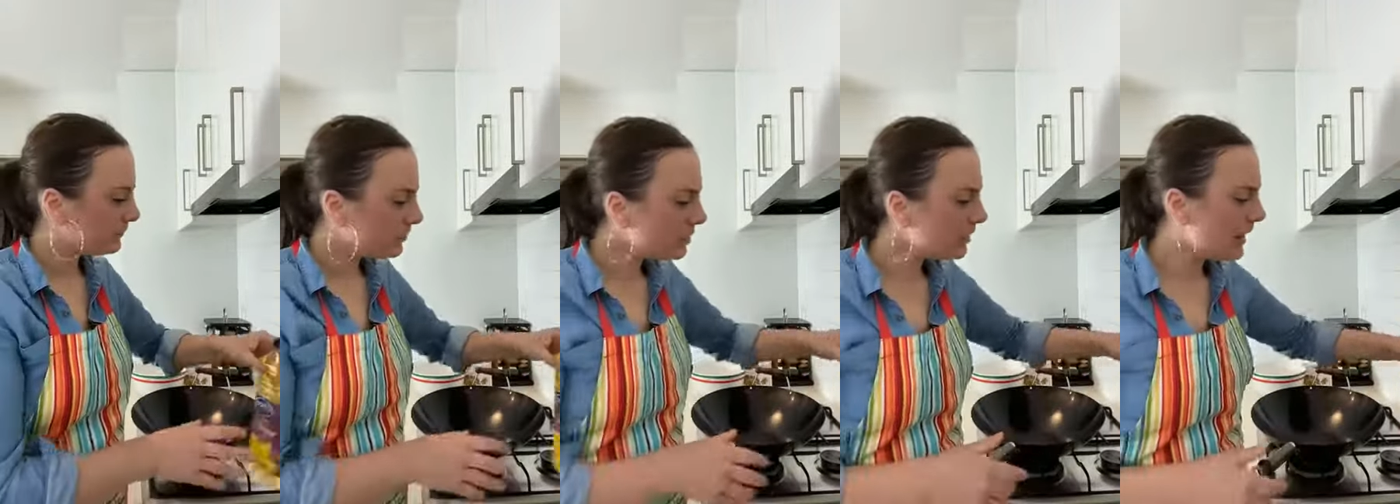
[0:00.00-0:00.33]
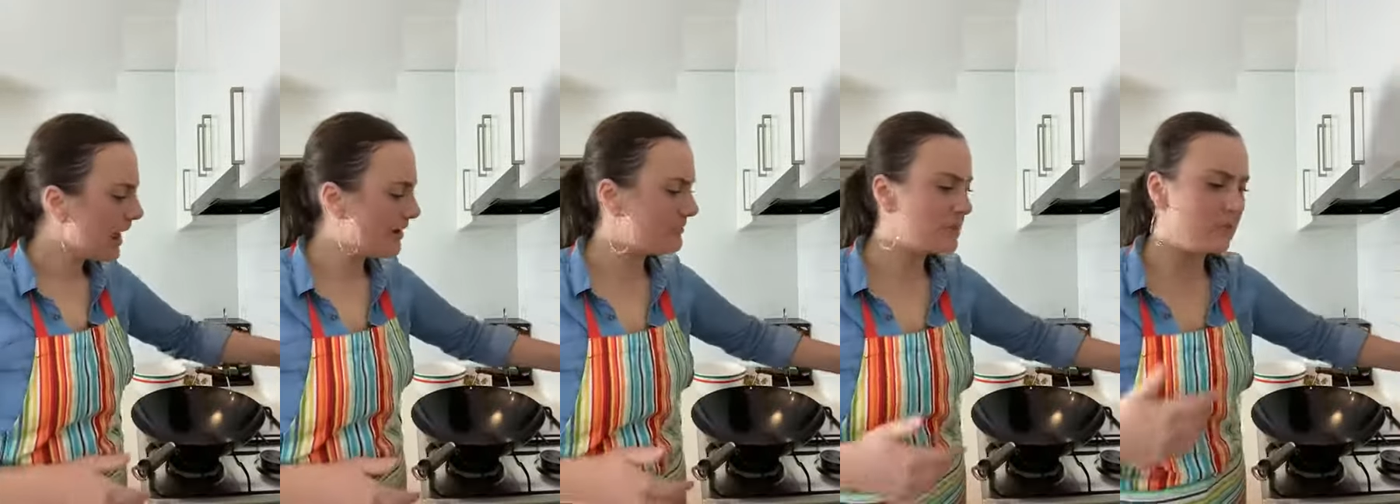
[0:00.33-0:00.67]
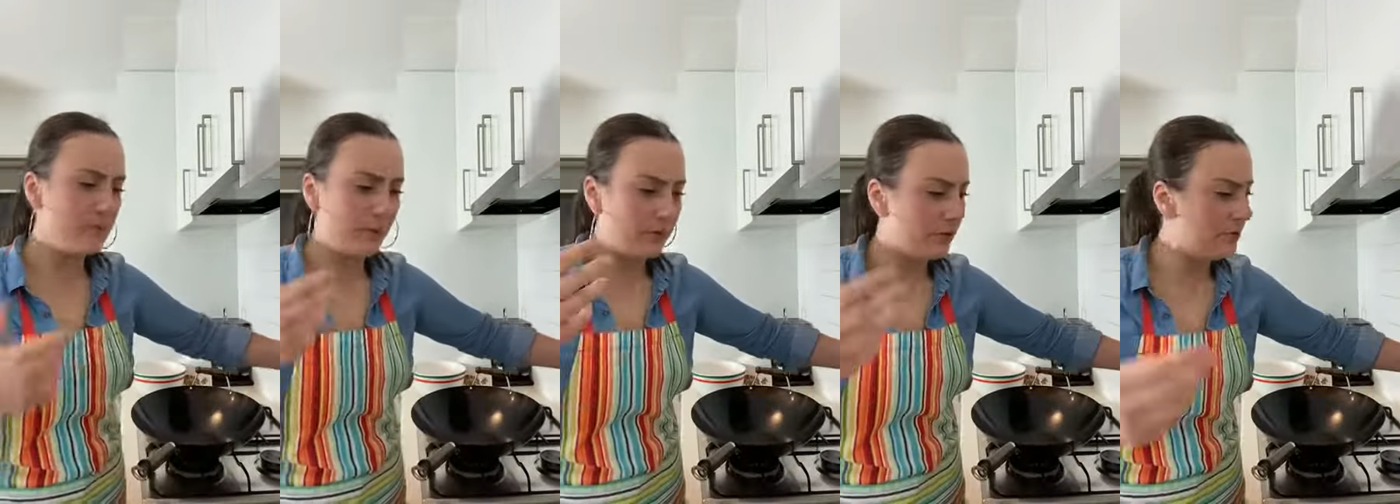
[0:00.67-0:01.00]
Have
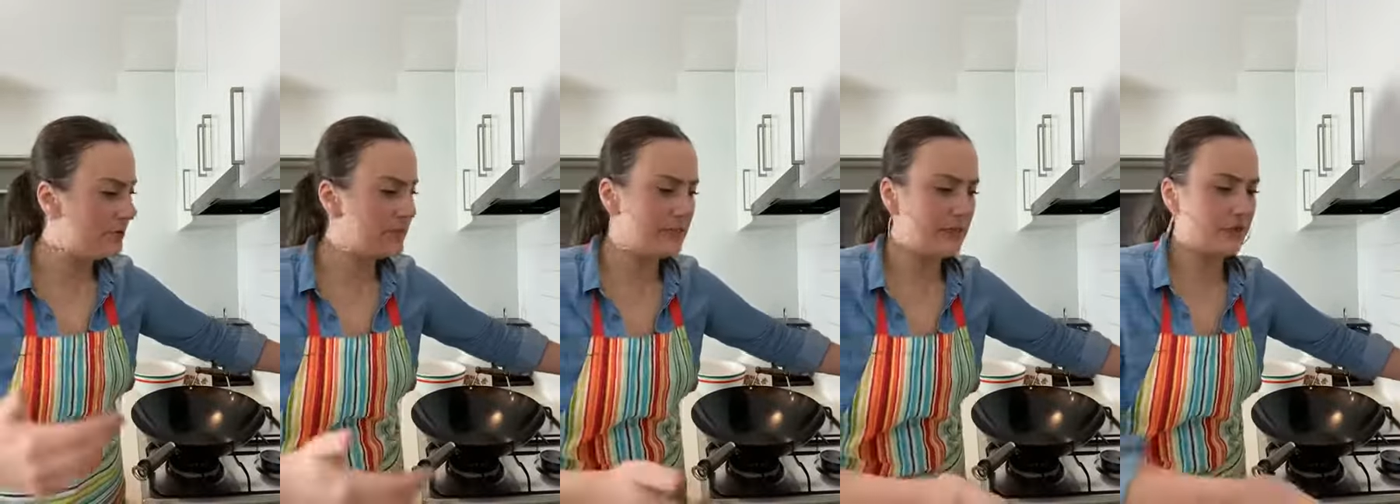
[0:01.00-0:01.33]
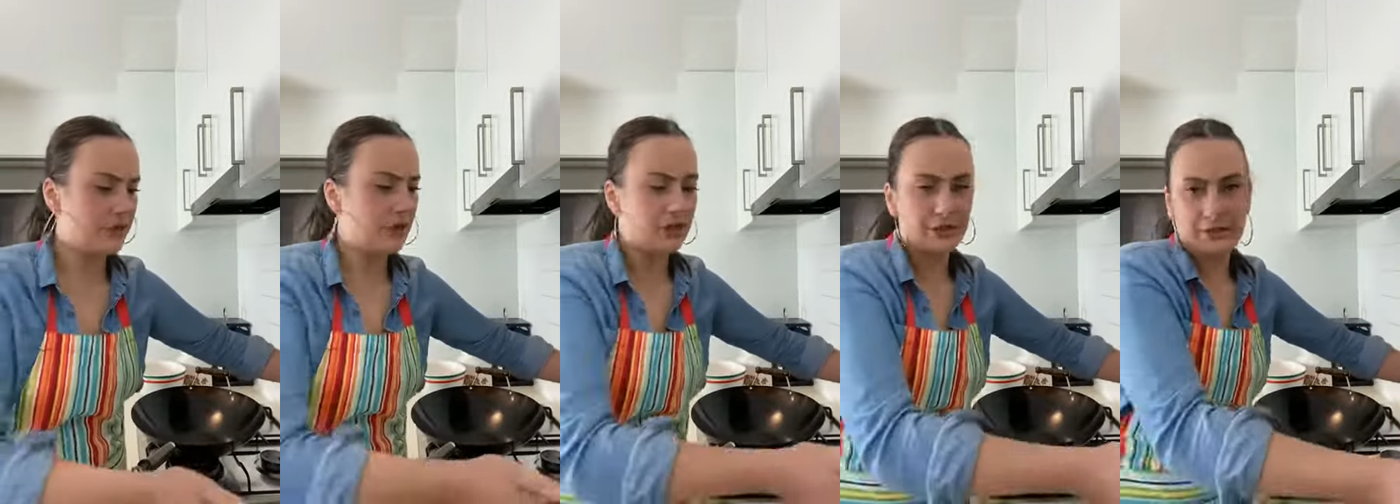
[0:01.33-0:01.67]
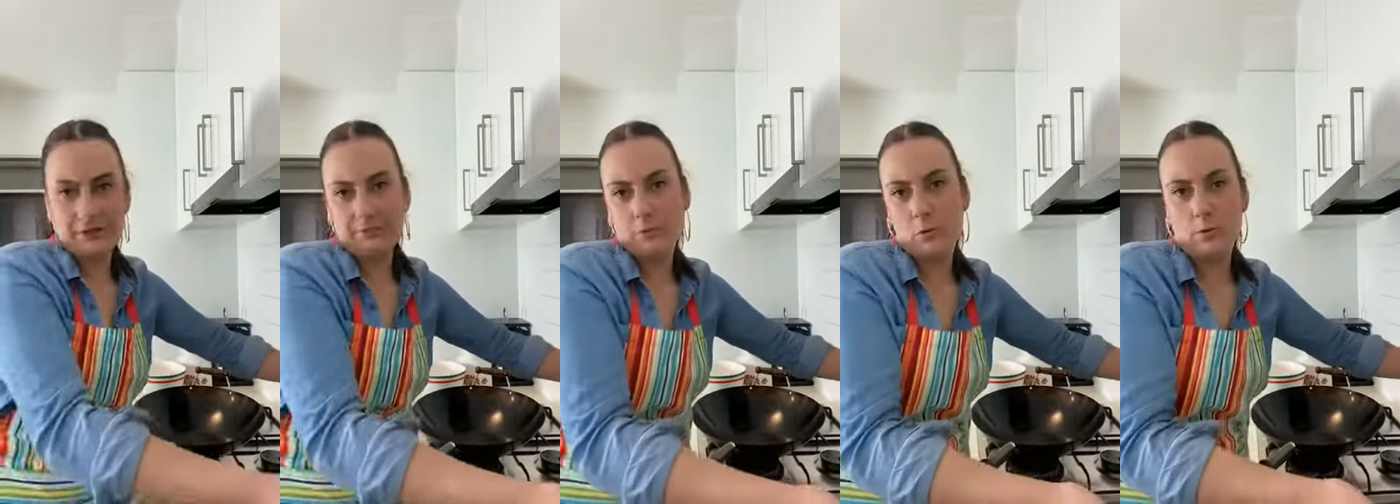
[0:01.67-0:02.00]
spoons in your chili
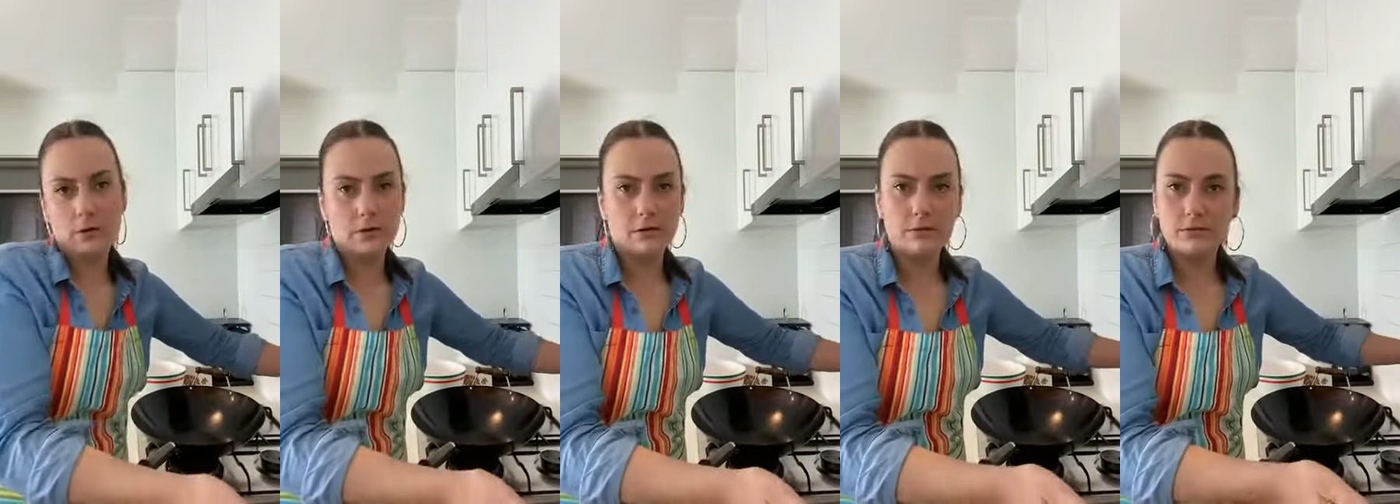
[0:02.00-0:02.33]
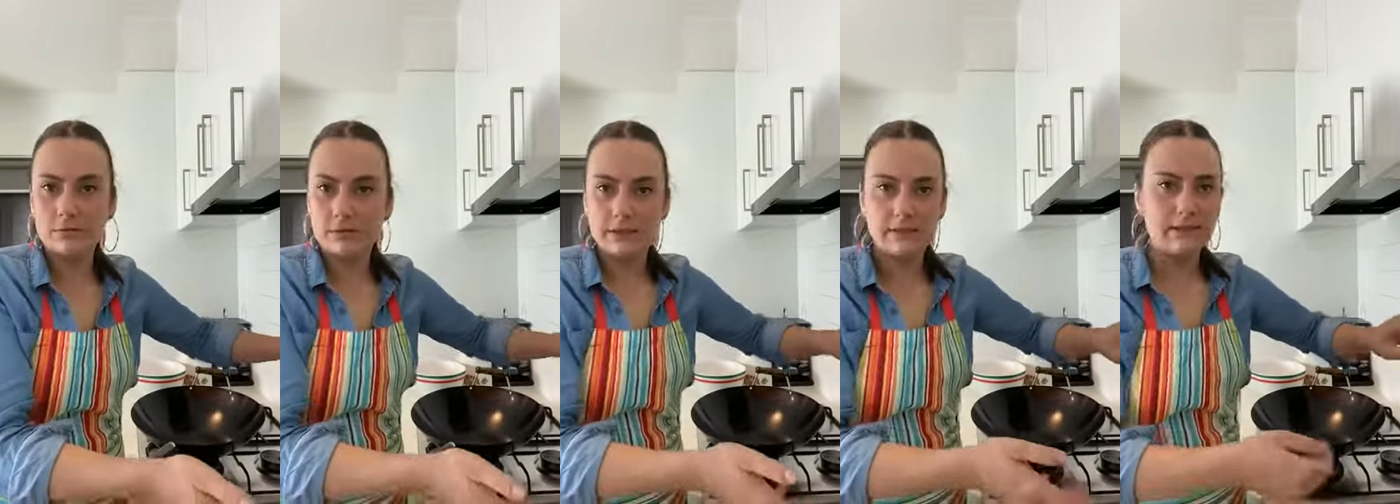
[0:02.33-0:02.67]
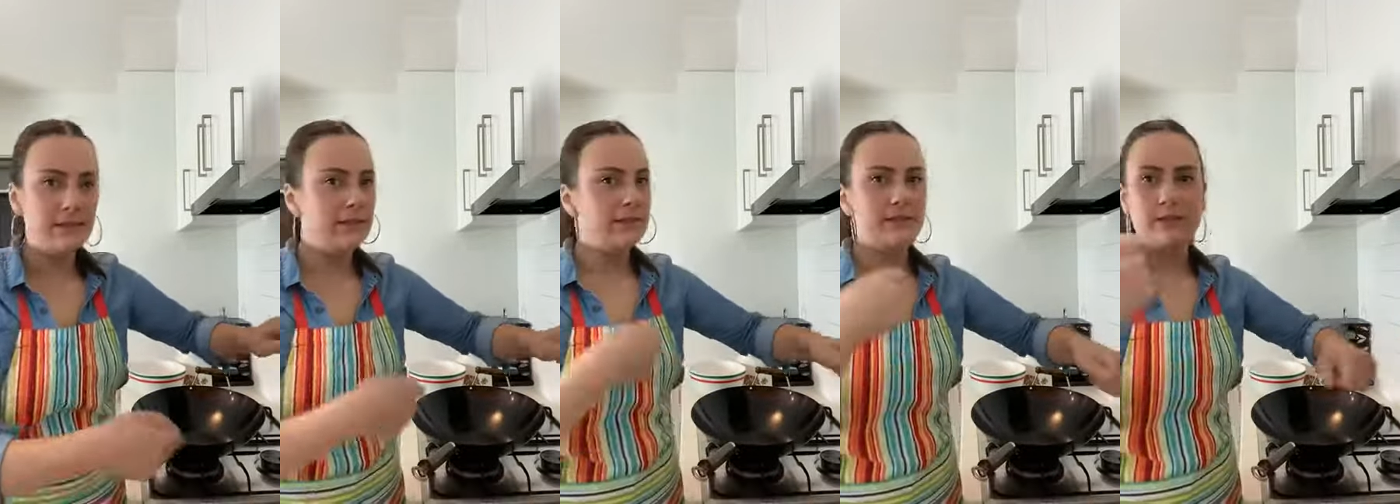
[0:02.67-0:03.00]
oils
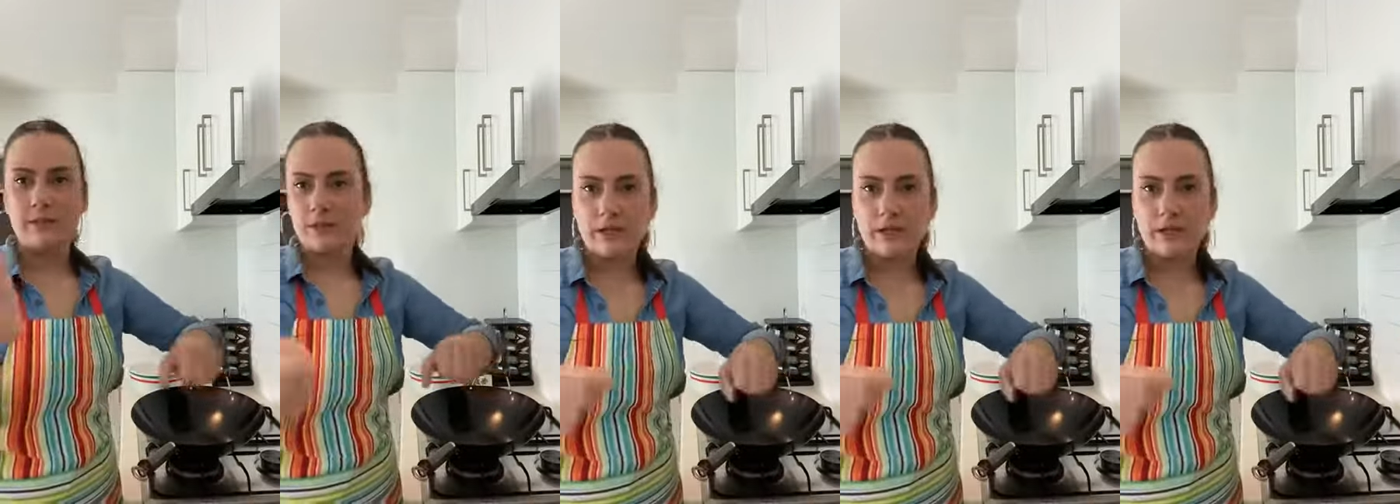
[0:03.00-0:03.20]
so that you can